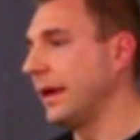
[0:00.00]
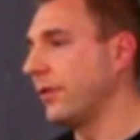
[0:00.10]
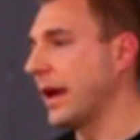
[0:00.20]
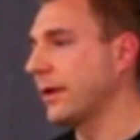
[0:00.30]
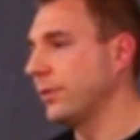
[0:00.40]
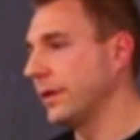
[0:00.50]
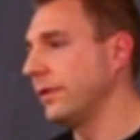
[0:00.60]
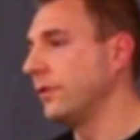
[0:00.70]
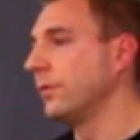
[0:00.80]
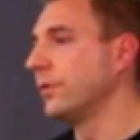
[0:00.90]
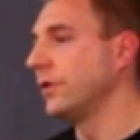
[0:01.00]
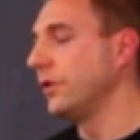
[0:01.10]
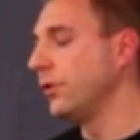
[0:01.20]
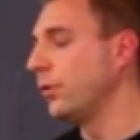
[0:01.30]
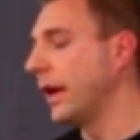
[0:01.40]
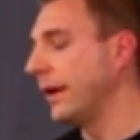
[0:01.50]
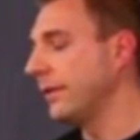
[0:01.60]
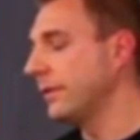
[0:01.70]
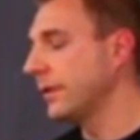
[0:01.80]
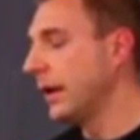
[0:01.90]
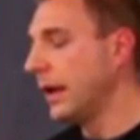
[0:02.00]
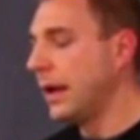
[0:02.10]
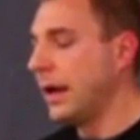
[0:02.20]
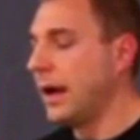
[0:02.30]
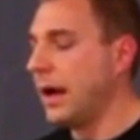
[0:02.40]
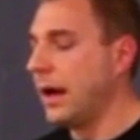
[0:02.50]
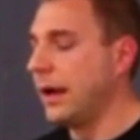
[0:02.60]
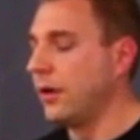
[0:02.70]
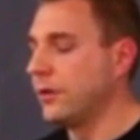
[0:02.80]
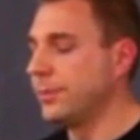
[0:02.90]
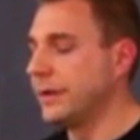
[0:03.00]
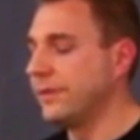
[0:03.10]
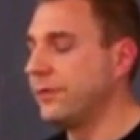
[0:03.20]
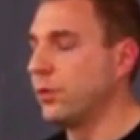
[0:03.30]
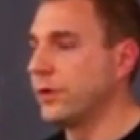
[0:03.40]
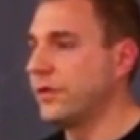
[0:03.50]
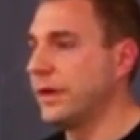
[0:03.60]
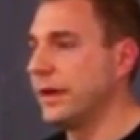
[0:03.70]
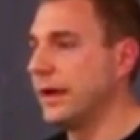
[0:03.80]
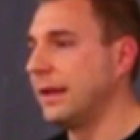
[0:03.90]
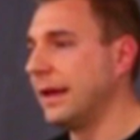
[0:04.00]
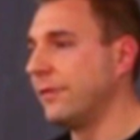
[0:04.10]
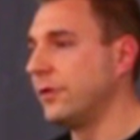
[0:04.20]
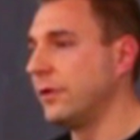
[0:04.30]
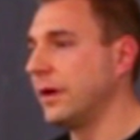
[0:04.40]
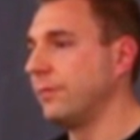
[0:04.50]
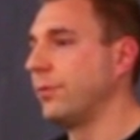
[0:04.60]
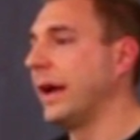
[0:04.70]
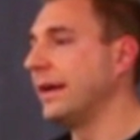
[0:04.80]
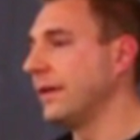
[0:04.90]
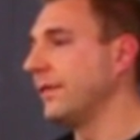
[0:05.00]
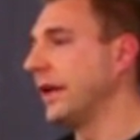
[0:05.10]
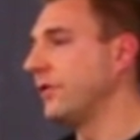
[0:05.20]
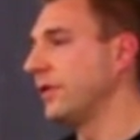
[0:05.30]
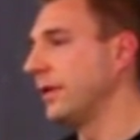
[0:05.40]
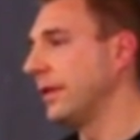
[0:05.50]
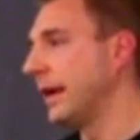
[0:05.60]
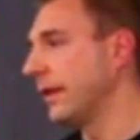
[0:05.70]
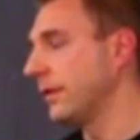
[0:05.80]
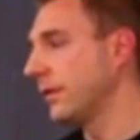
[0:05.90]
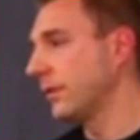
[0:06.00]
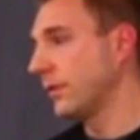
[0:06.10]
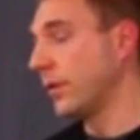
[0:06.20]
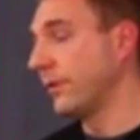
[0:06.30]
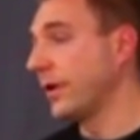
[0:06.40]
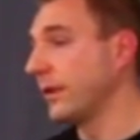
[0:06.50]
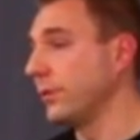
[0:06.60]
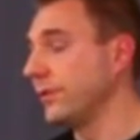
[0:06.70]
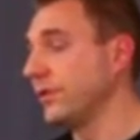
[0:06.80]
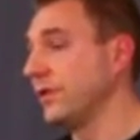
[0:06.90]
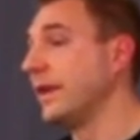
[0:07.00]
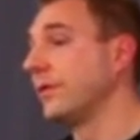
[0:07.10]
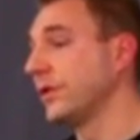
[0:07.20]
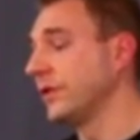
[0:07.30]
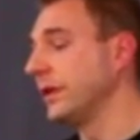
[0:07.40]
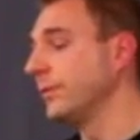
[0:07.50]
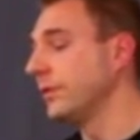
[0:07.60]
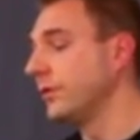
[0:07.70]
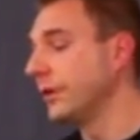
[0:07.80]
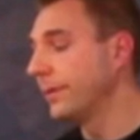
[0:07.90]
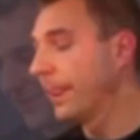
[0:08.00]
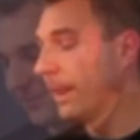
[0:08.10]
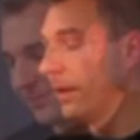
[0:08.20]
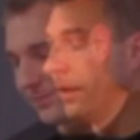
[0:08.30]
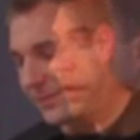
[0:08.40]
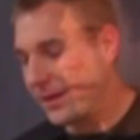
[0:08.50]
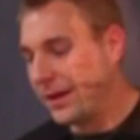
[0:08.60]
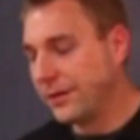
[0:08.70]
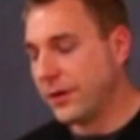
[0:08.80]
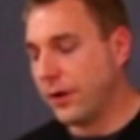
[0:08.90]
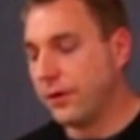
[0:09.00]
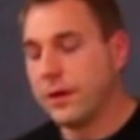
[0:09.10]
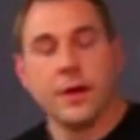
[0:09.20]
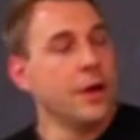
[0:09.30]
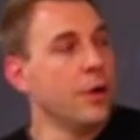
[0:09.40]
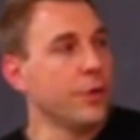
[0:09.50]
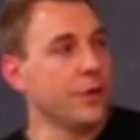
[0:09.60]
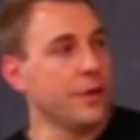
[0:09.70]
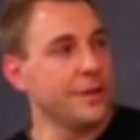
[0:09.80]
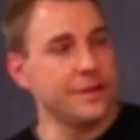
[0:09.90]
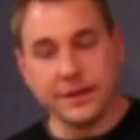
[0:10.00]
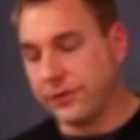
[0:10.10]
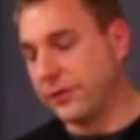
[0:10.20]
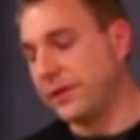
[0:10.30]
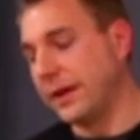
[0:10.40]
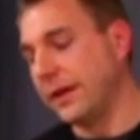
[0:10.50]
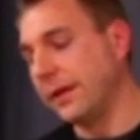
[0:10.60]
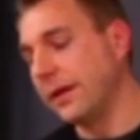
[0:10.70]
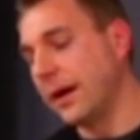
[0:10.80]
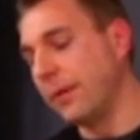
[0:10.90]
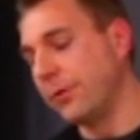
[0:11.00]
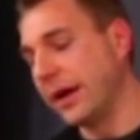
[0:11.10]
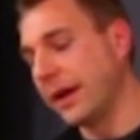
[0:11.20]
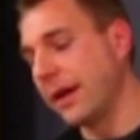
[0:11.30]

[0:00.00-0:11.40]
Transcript: interact with consumers in new ways, and ultimately forcing a level of brand innovation that, quite frankly, we've just never seen before. So with all of these interesting brand